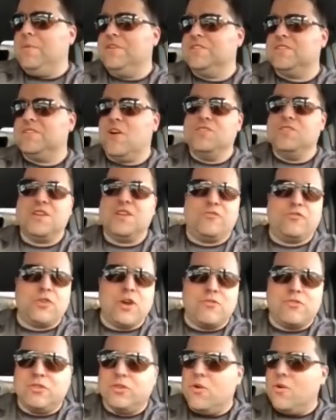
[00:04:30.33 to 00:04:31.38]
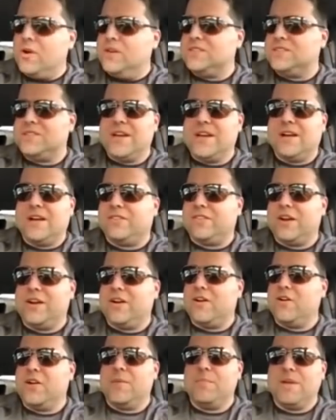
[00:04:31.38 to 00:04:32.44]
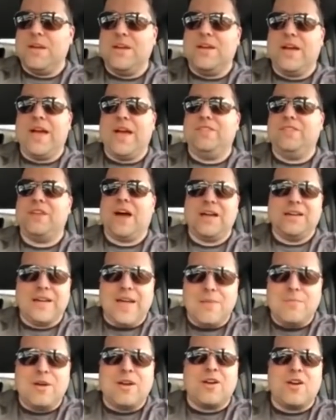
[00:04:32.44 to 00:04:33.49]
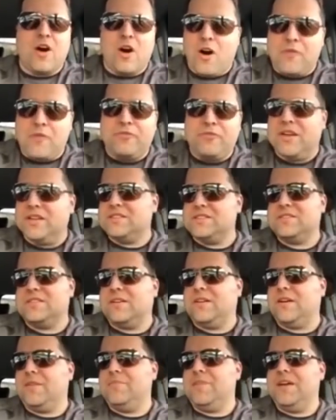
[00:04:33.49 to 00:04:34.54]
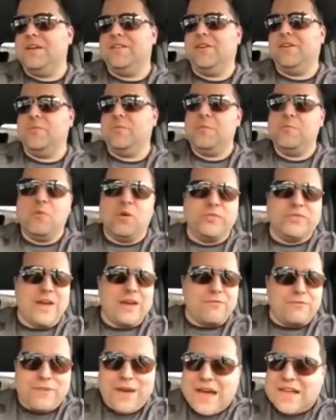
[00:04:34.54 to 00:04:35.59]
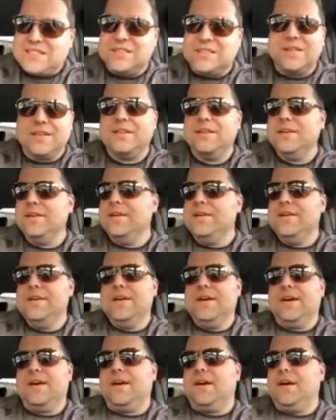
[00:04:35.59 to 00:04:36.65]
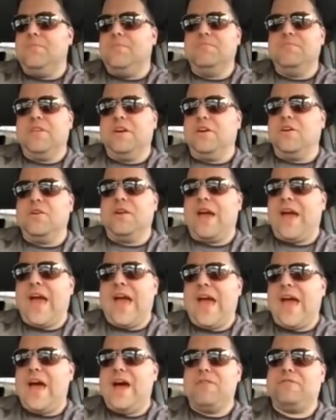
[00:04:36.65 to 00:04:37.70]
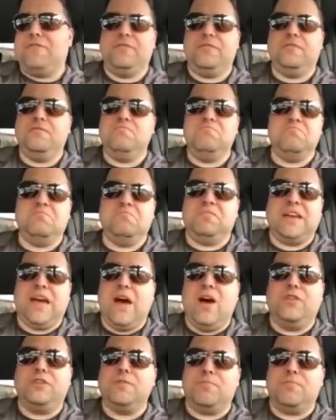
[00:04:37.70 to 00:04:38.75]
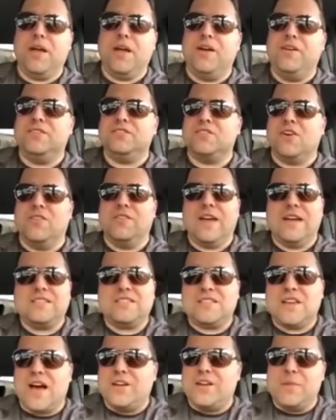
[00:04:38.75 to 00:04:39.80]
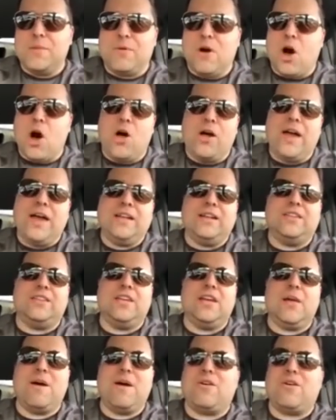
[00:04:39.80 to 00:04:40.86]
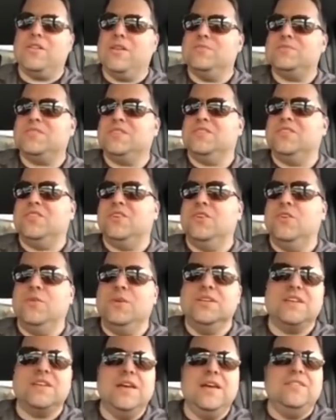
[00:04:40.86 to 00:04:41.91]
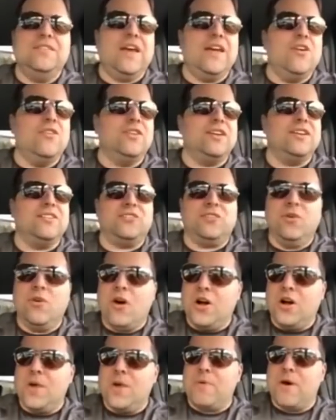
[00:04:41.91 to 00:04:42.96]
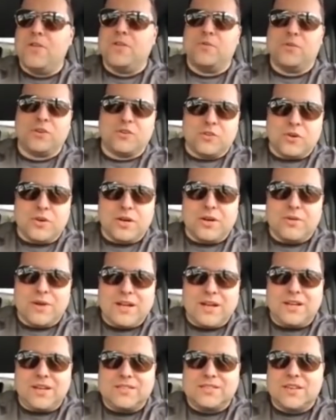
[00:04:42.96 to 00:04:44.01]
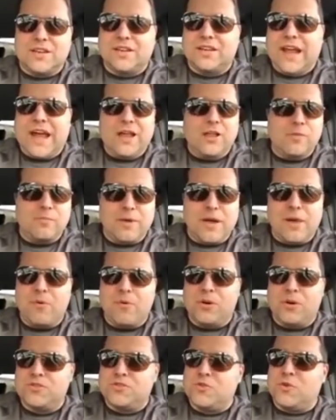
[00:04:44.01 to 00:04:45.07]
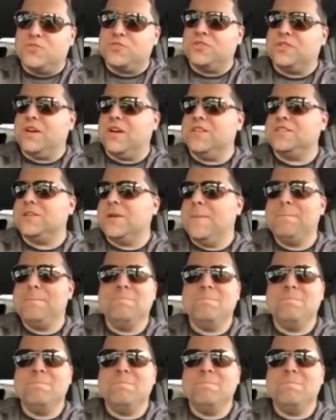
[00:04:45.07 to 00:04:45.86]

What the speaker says: I mean, as long as you have Trevor Lawrence there, they're going to be a dynamic offense. They're going to be multifaceted. They're going to have talented players on that side of the ball. And the thing about Clemson, too, is they don't get too hung up on the recruiting rankings like an Alabama or a Georgia does.